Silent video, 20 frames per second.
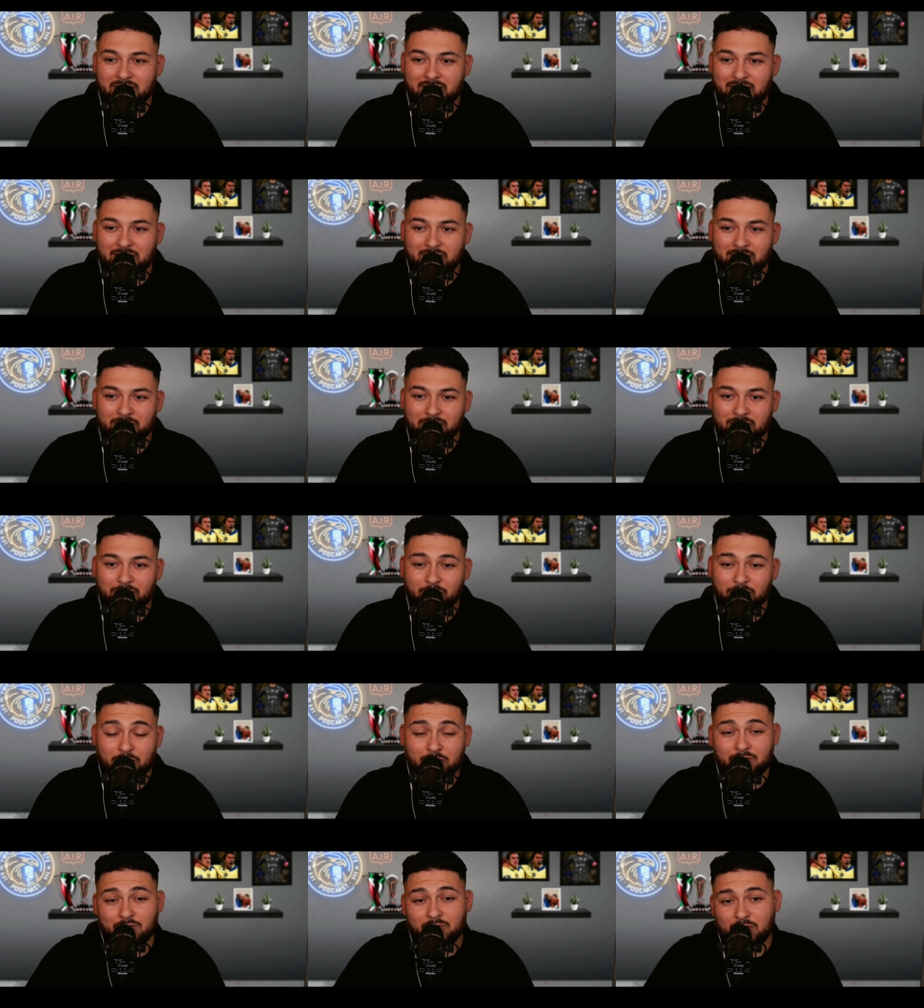For
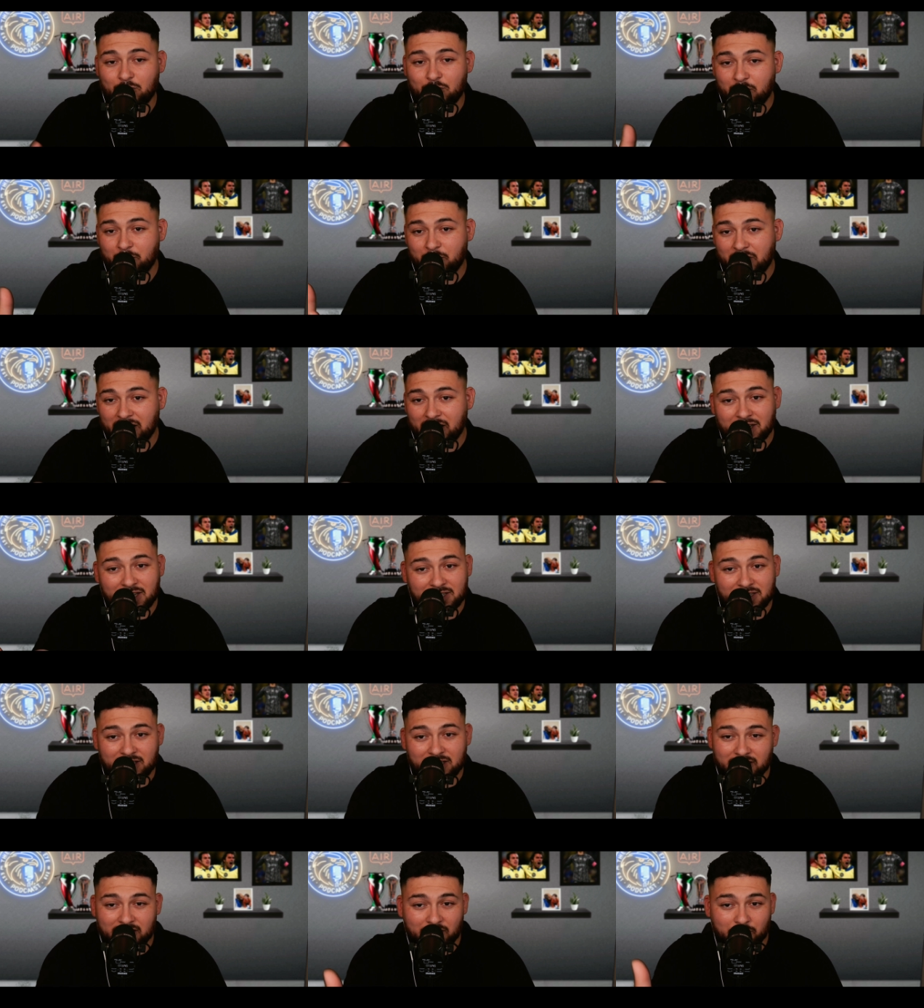those of you
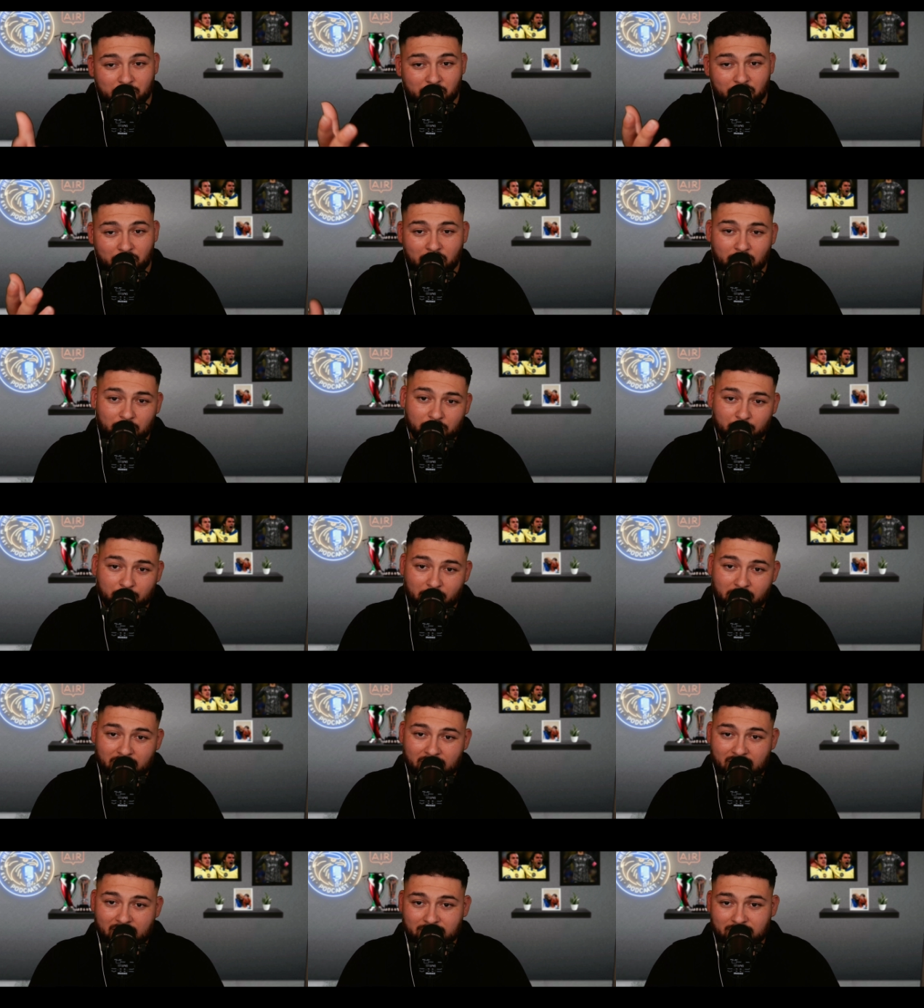Americanistas that have been following the
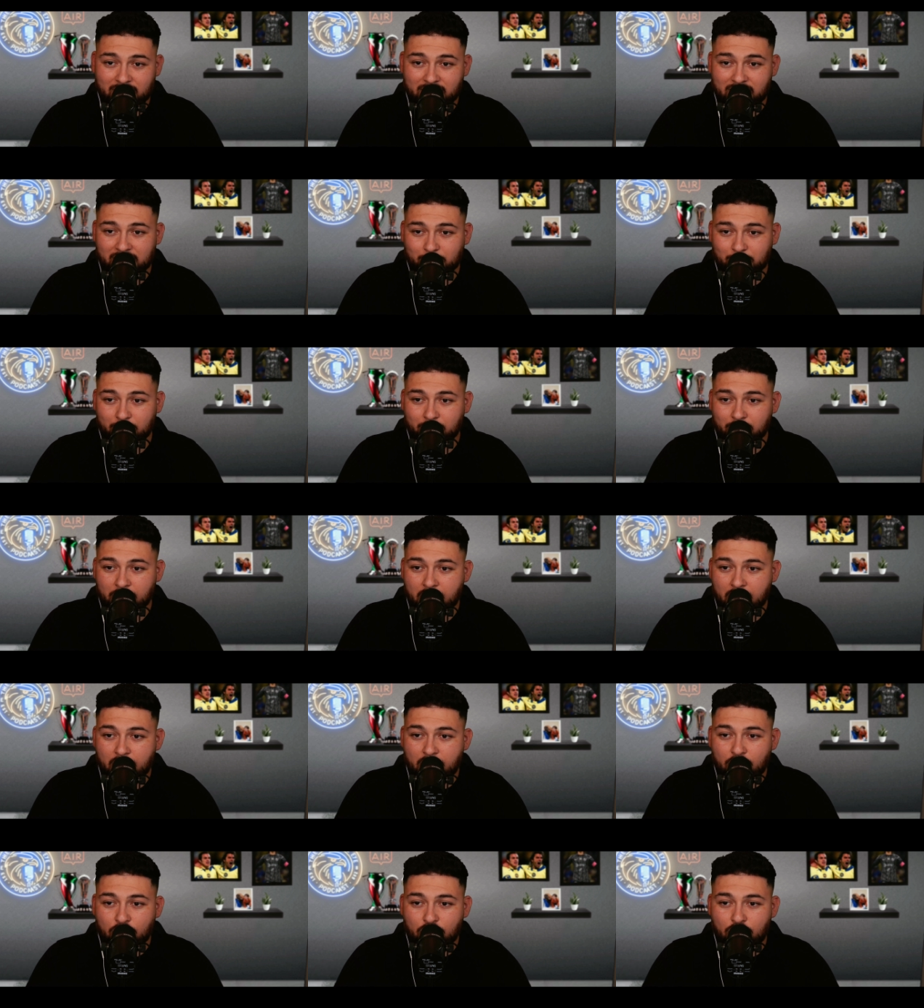podcast, you guys will
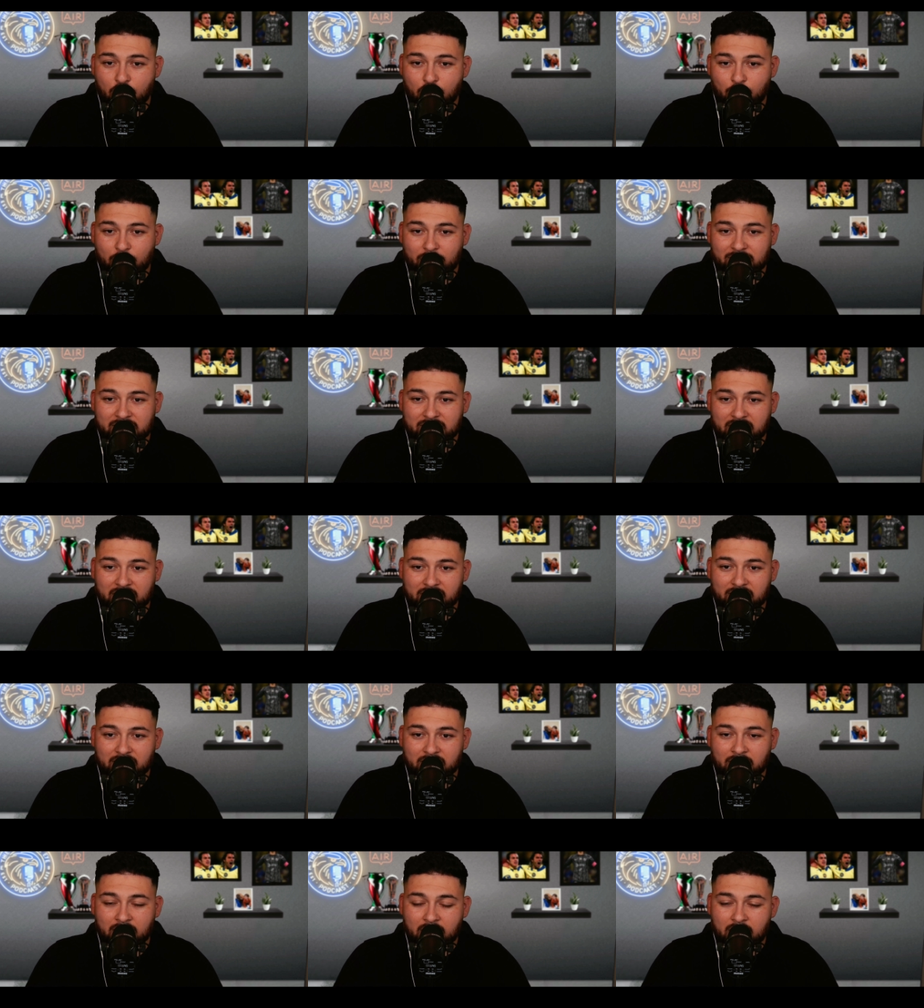know
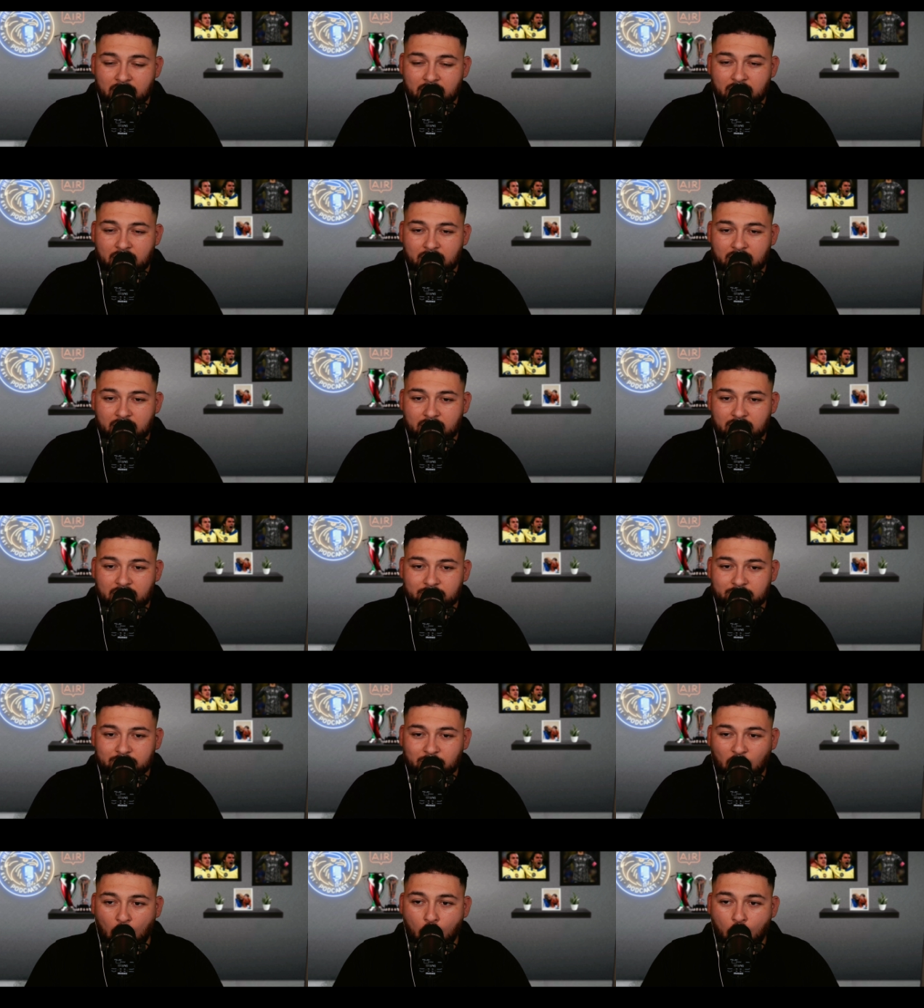exactly
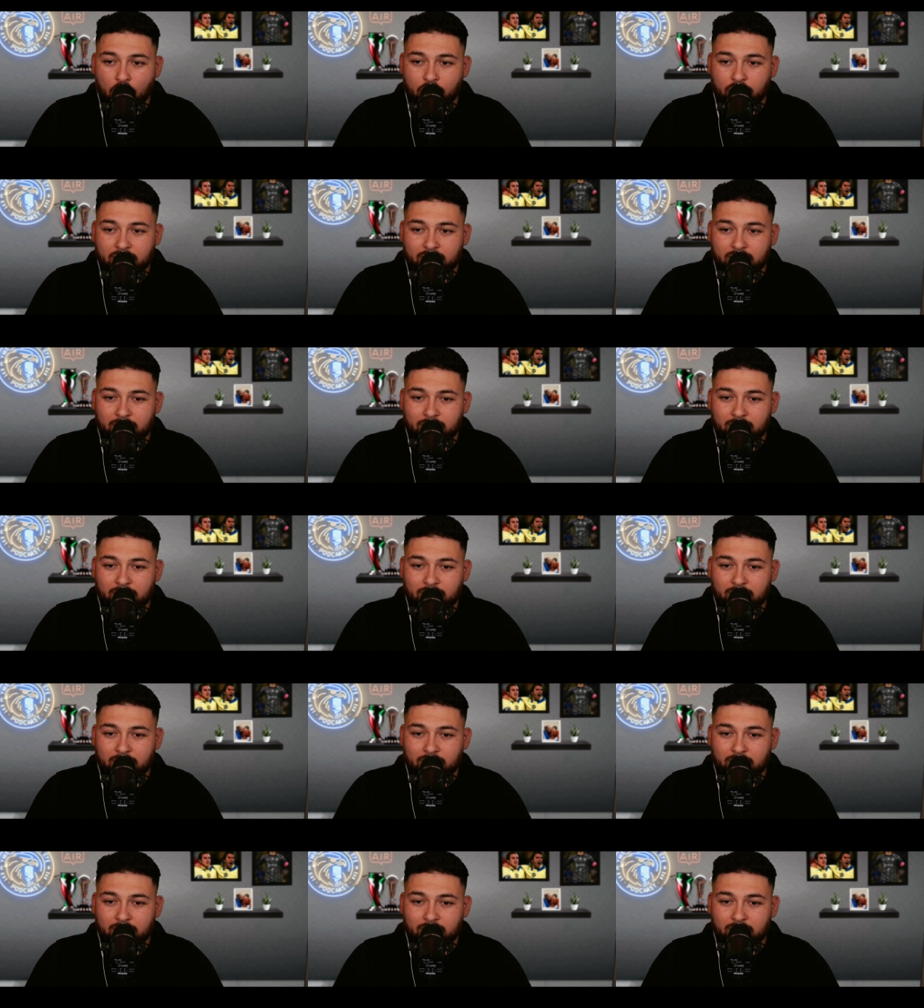our